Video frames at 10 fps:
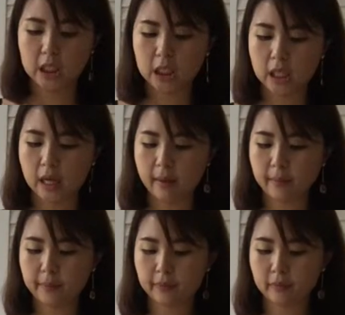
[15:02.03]
Yeah.
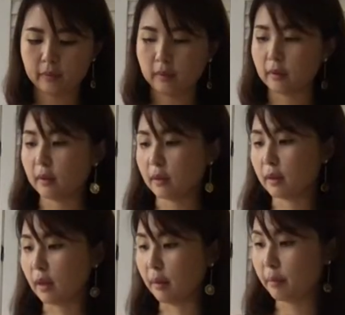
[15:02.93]

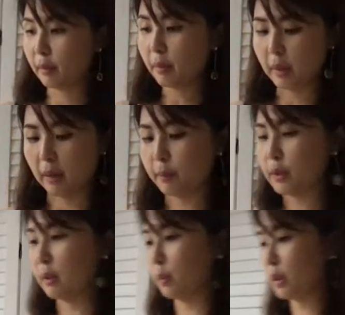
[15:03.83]
Maybe we can put
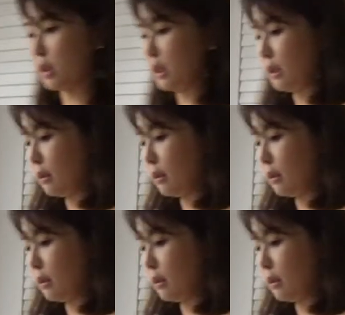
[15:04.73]
some water in.